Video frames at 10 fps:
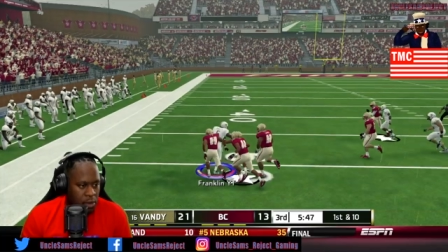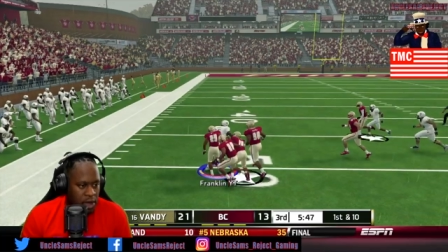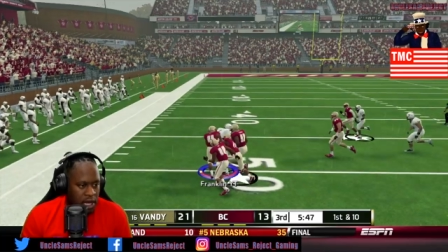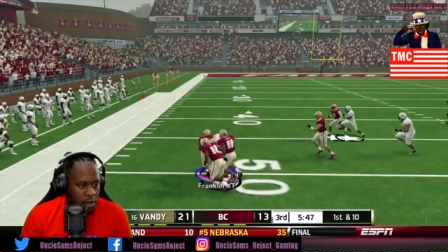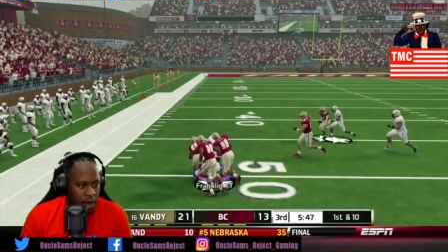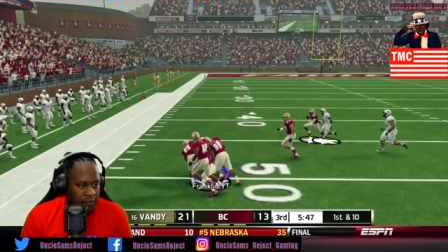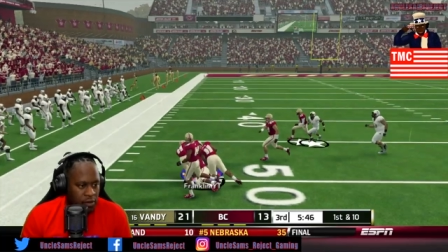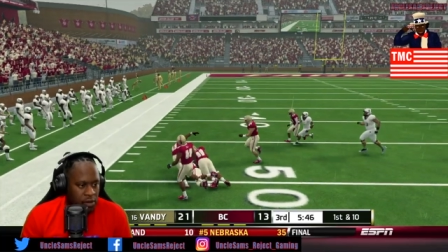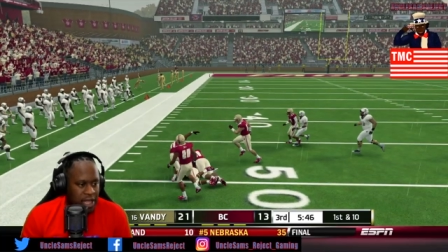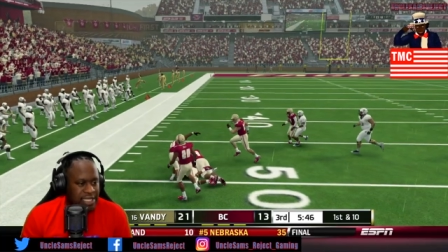on, get him off you.
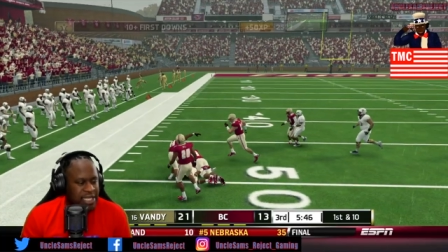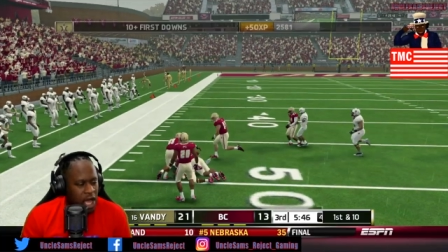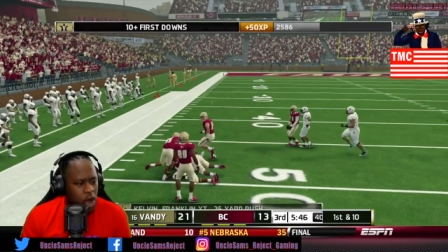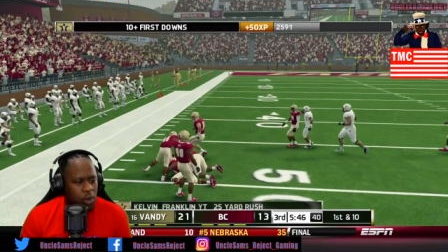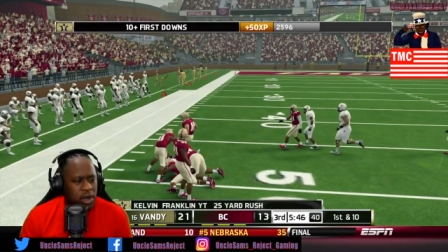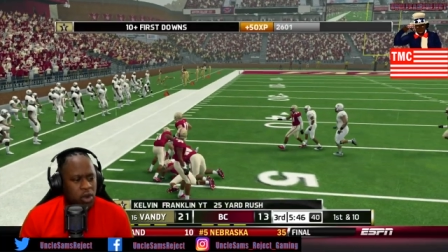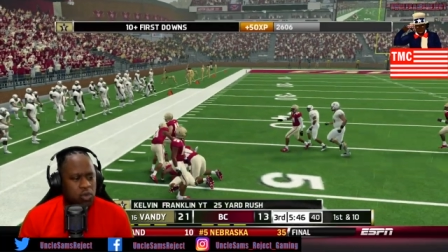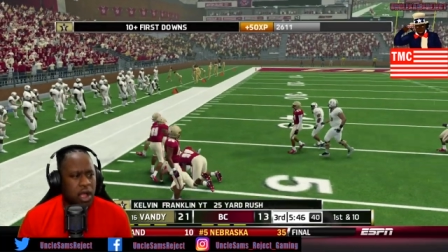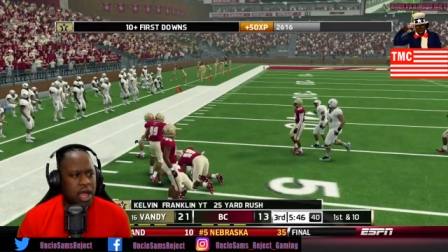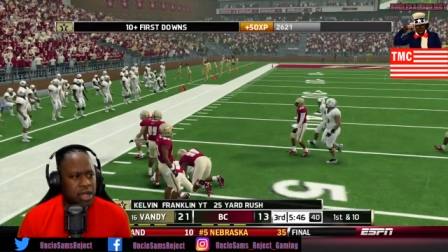Let's go. What a
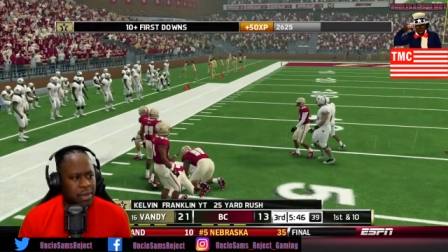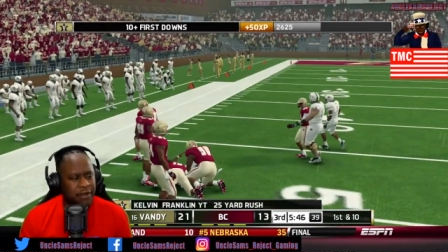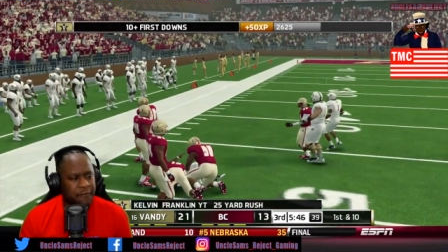run by the